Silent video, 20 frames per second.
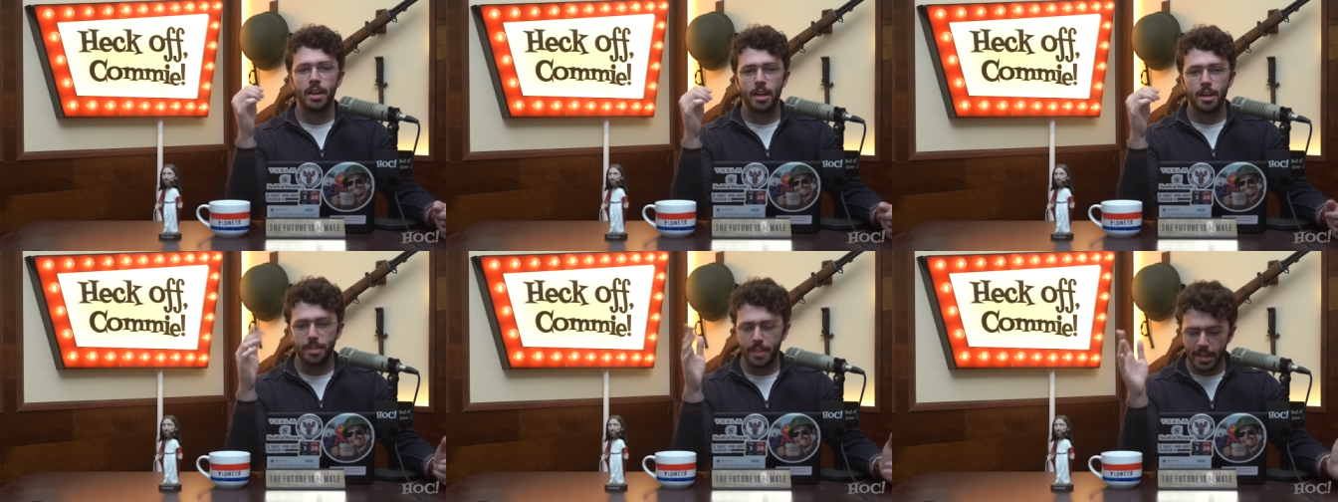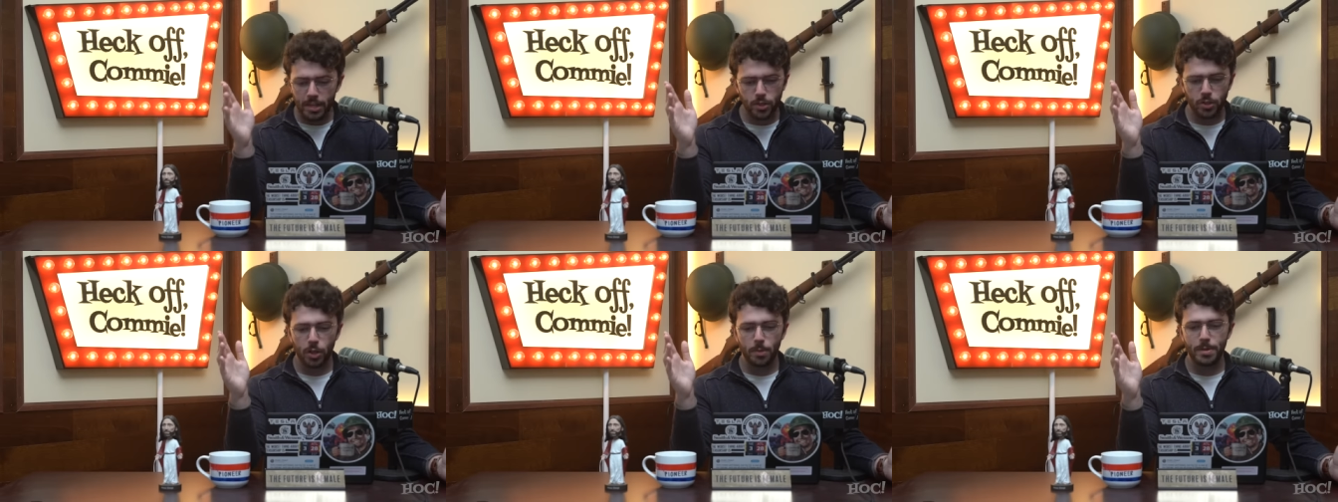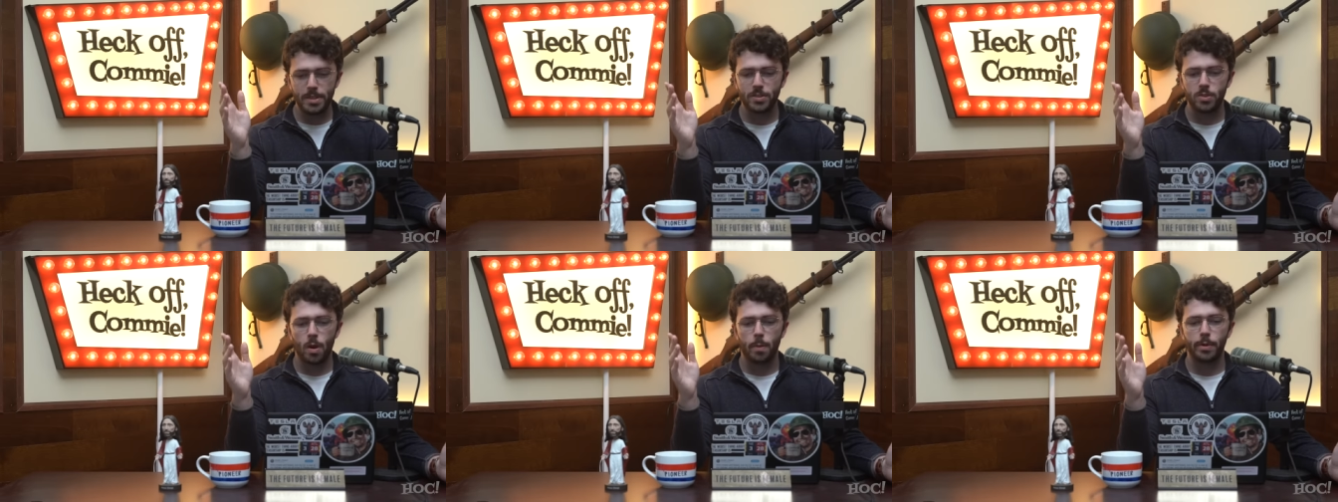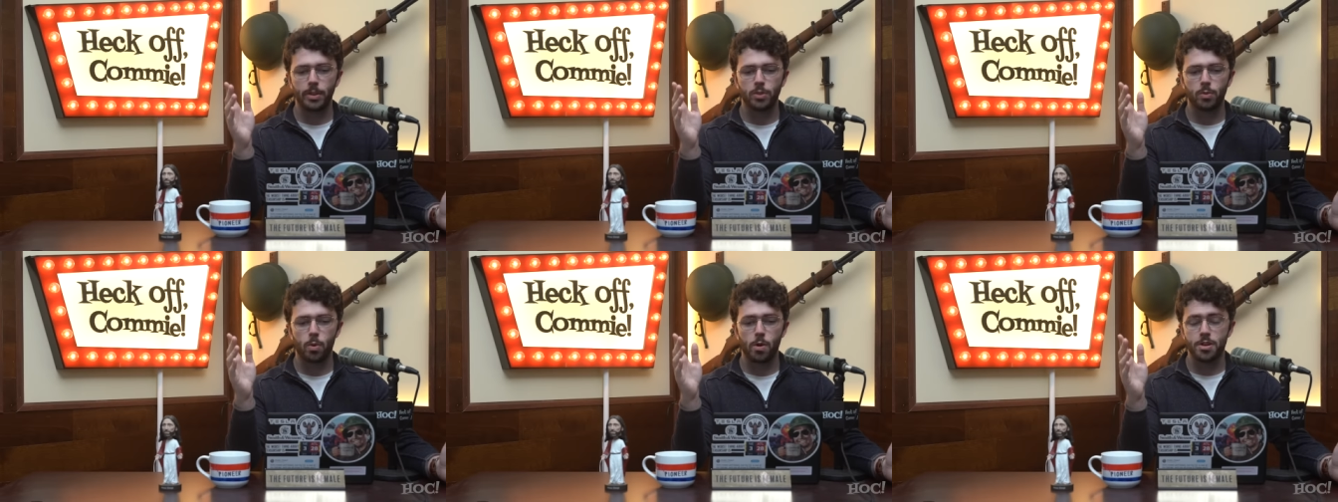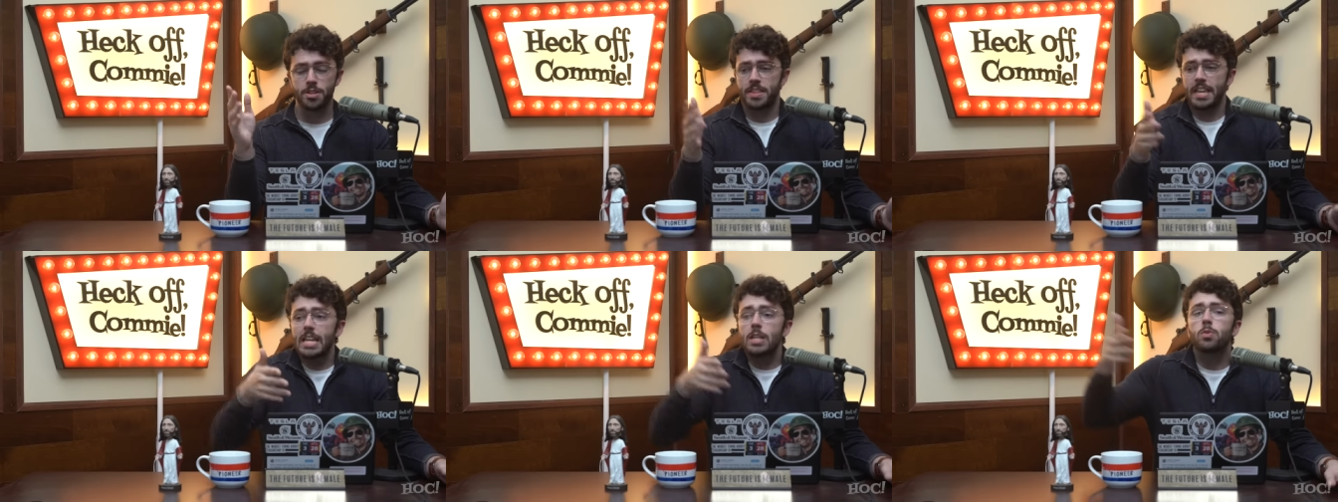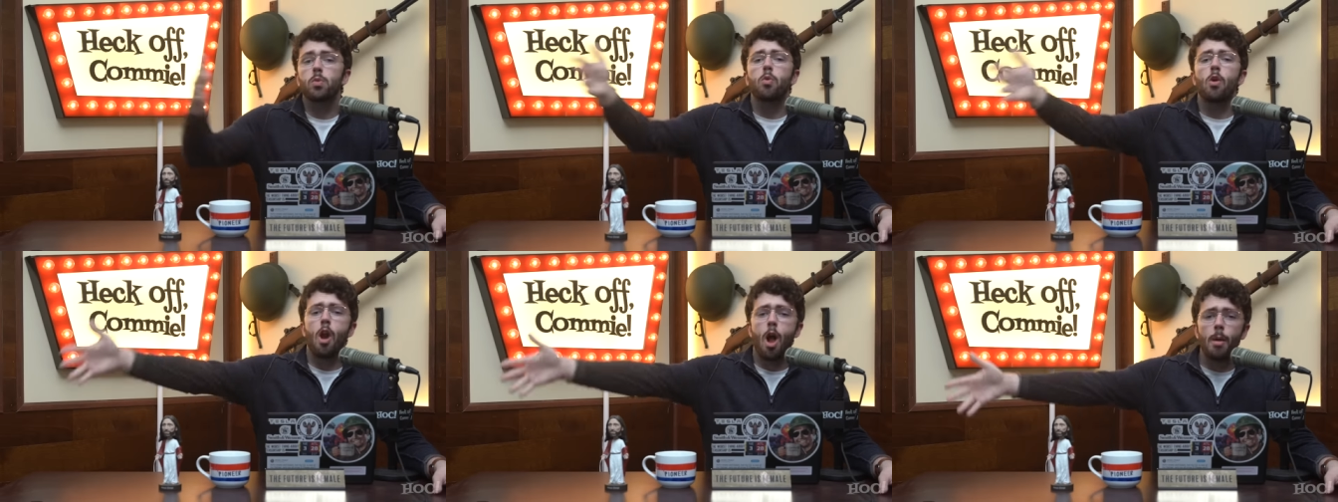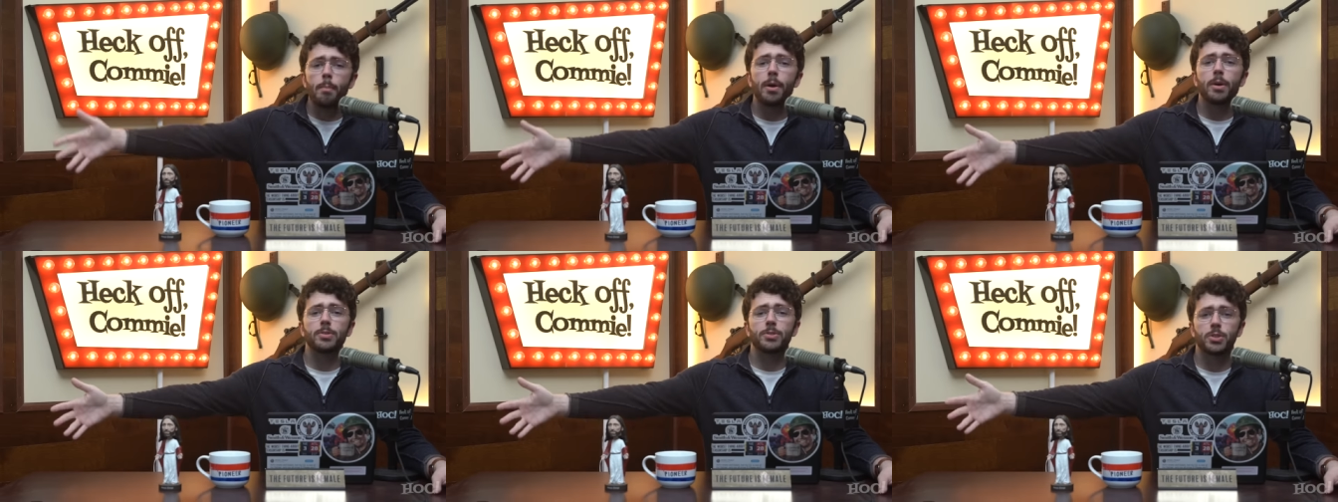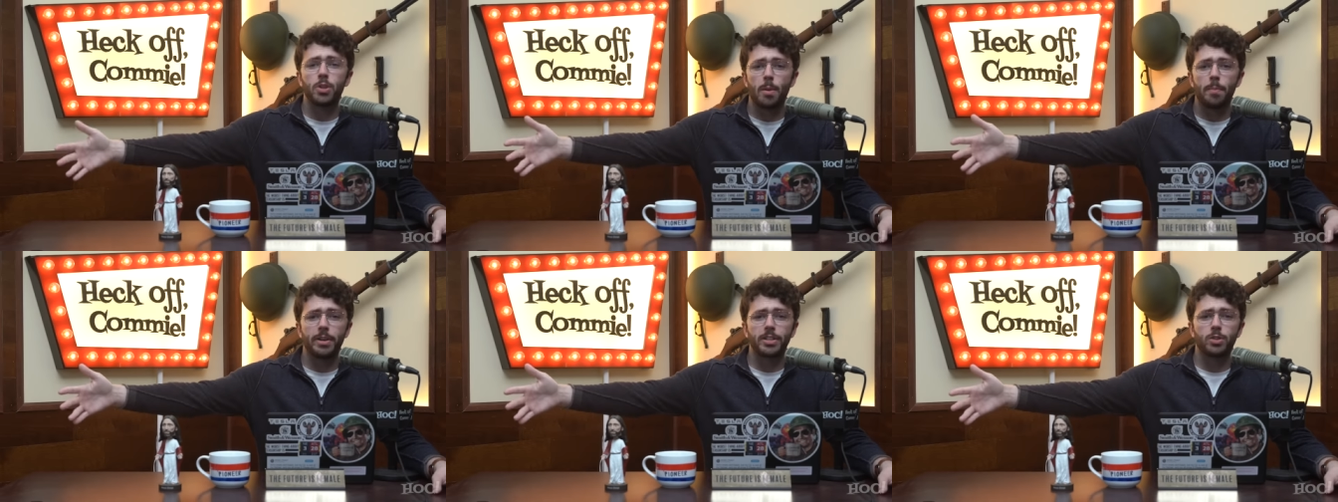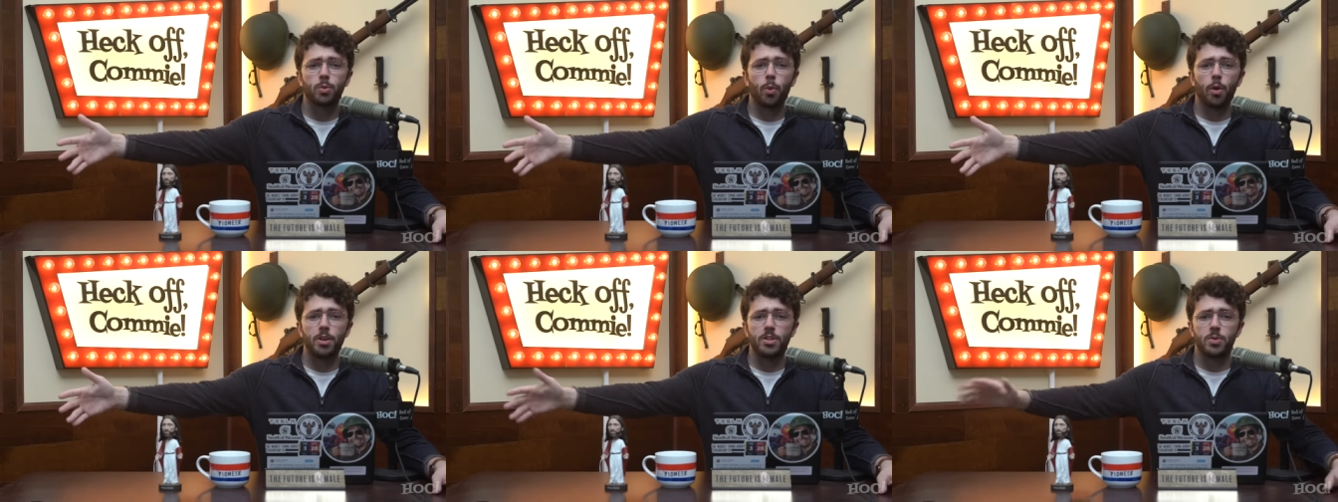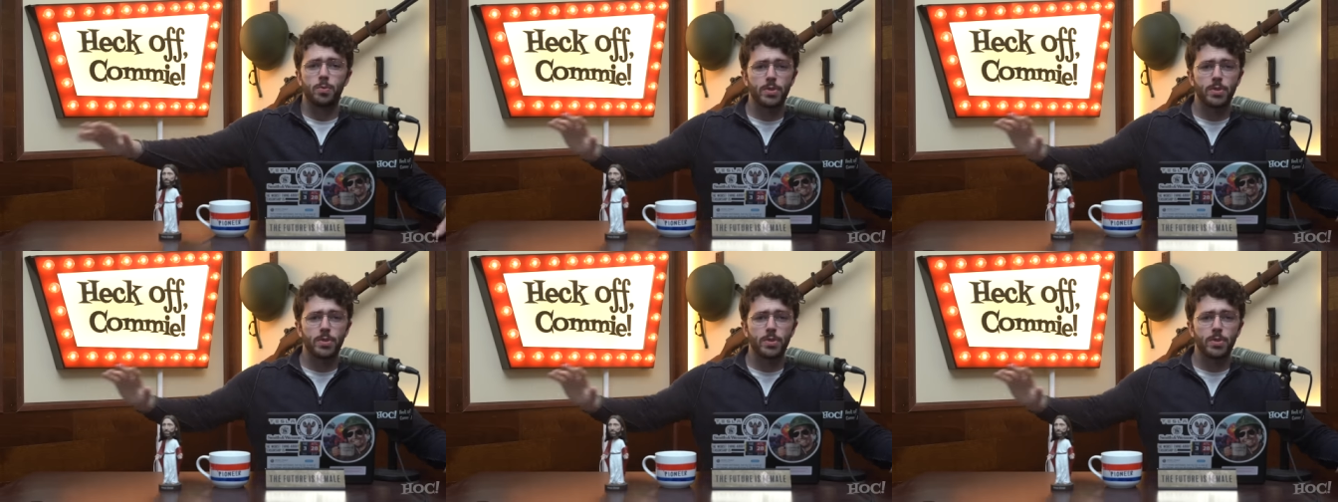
Things could be so much worse. Things were almost so much worse.